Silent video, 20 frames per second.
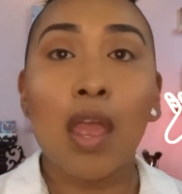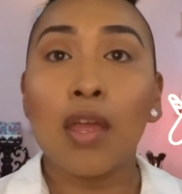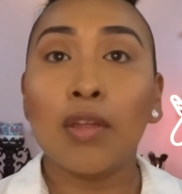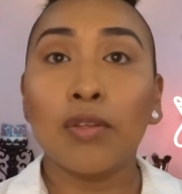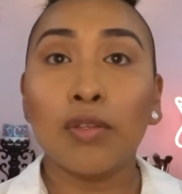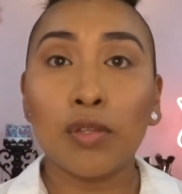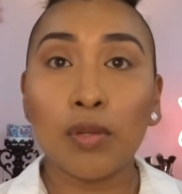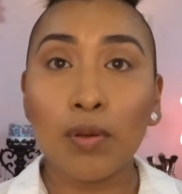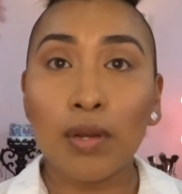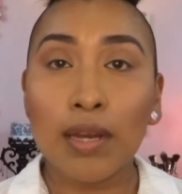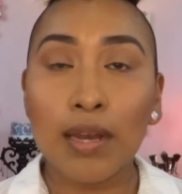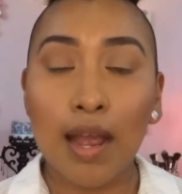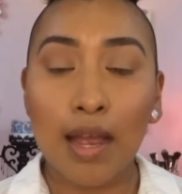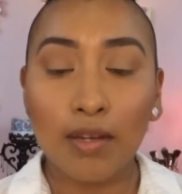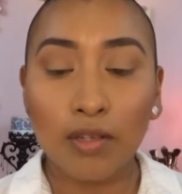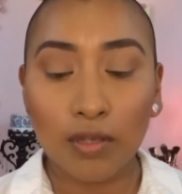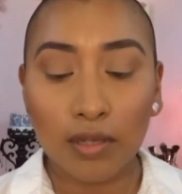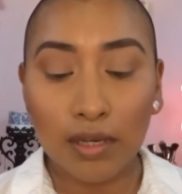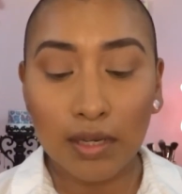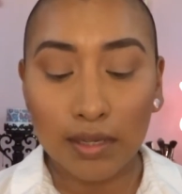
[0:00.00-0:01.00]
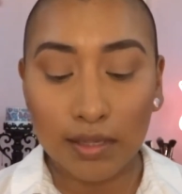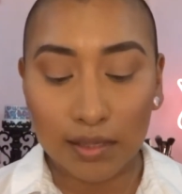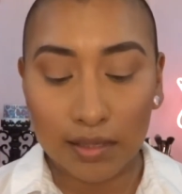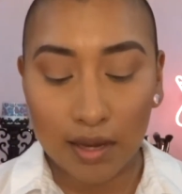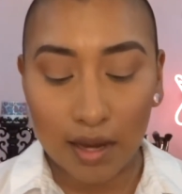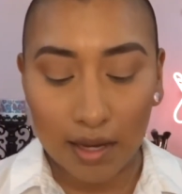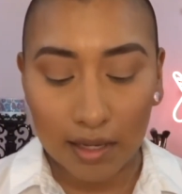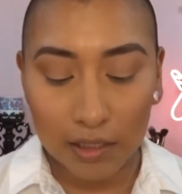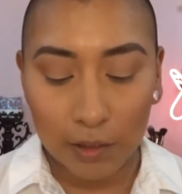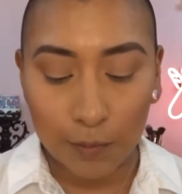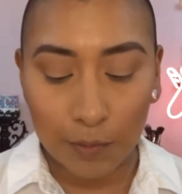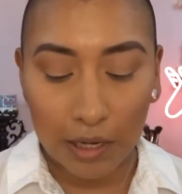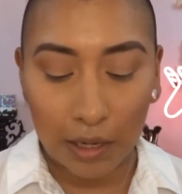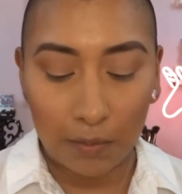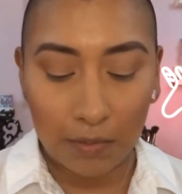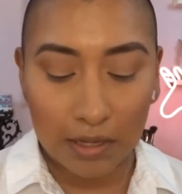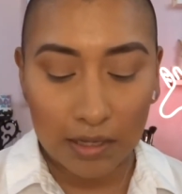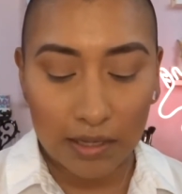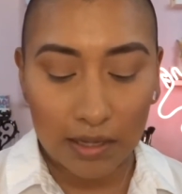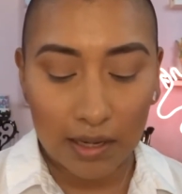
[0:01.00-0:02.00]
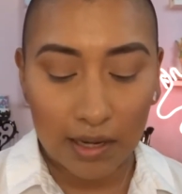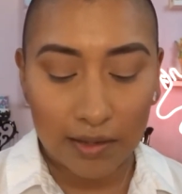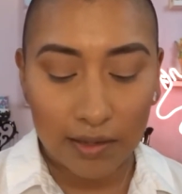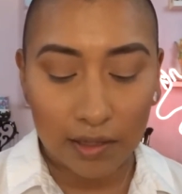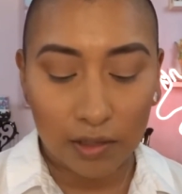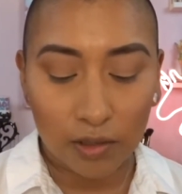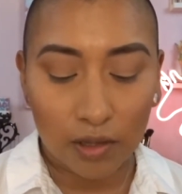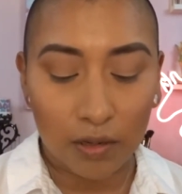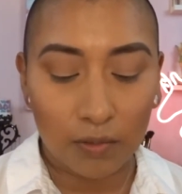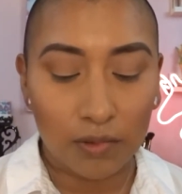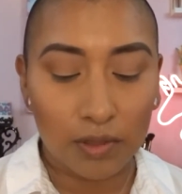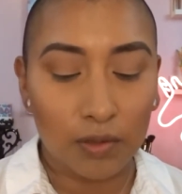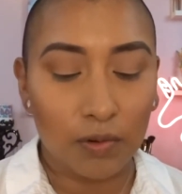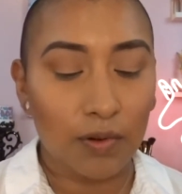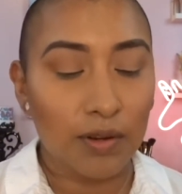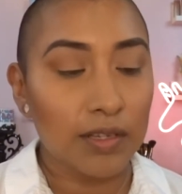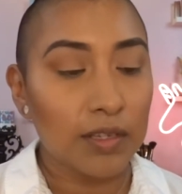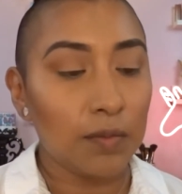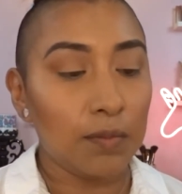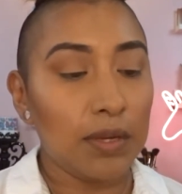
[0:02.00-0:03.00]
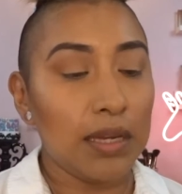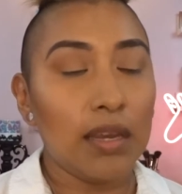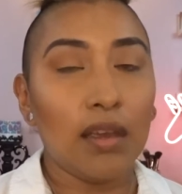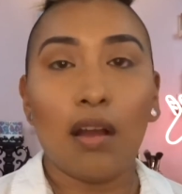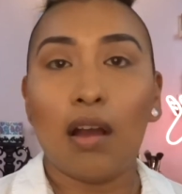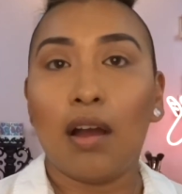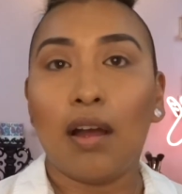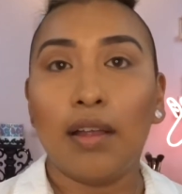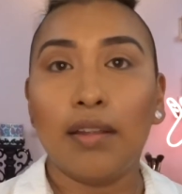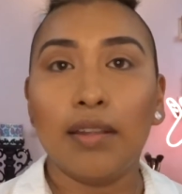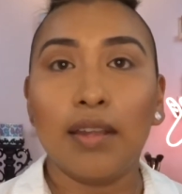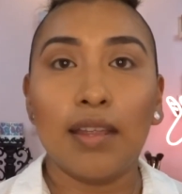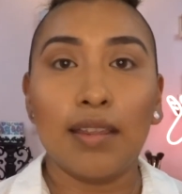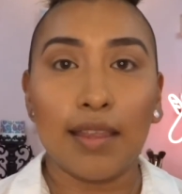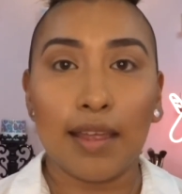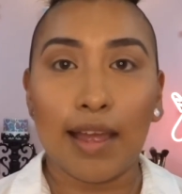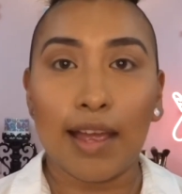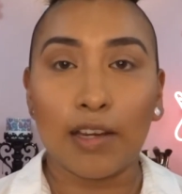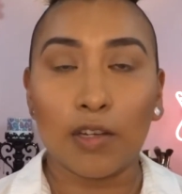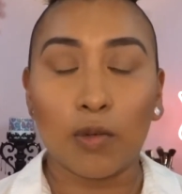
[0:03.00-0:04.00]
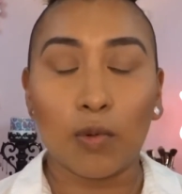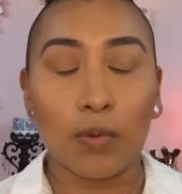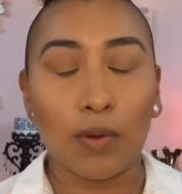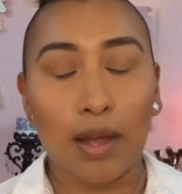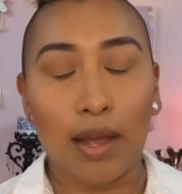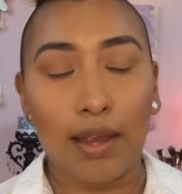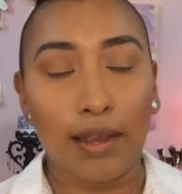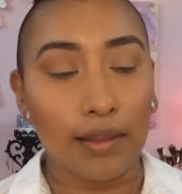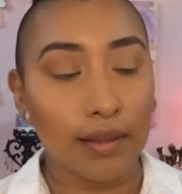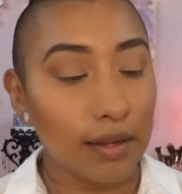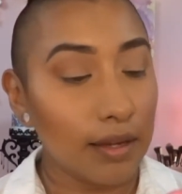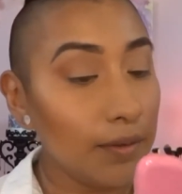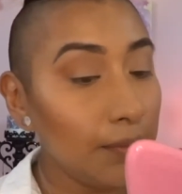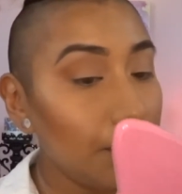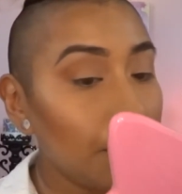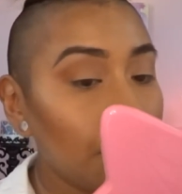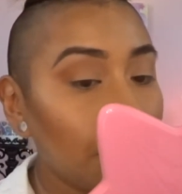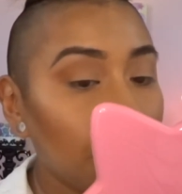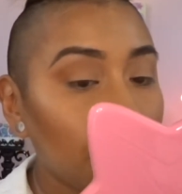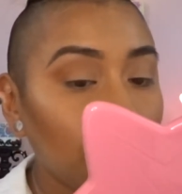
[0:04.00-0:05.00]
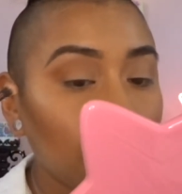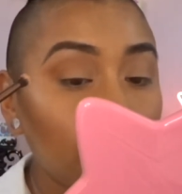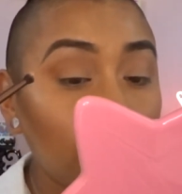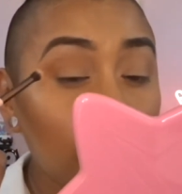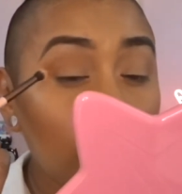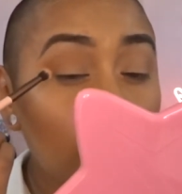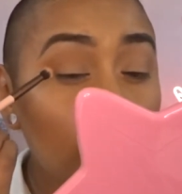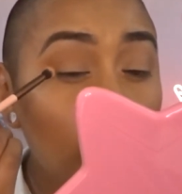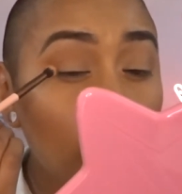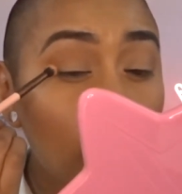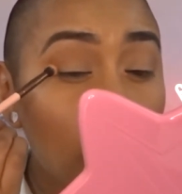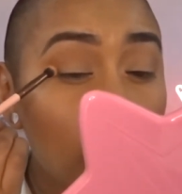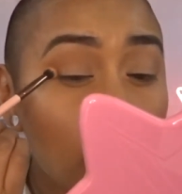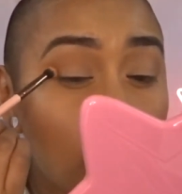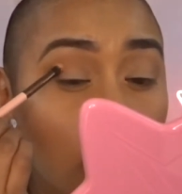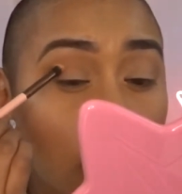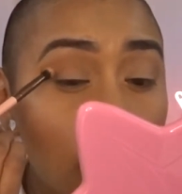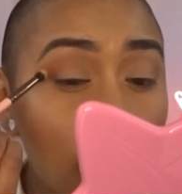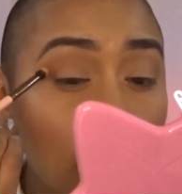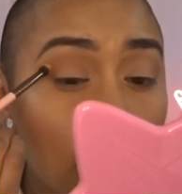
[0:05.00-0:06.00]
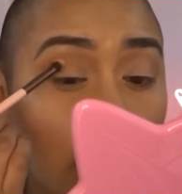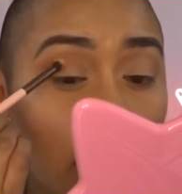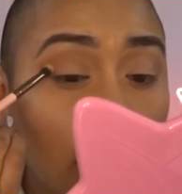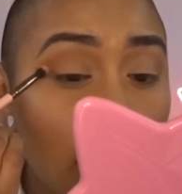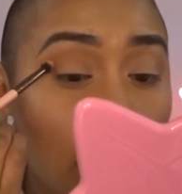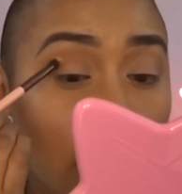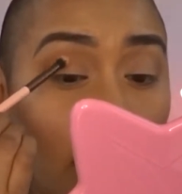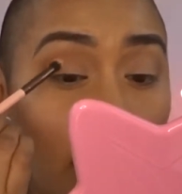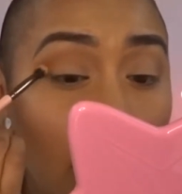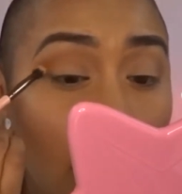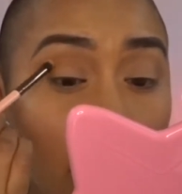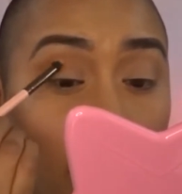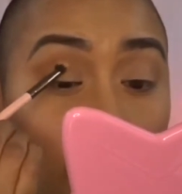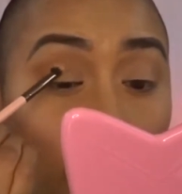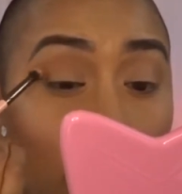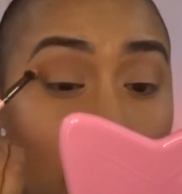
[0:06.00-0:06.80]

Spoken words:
So it actually is not as pigmented as I thought it was going to be on the actual eyelid. So let's go ahead and add a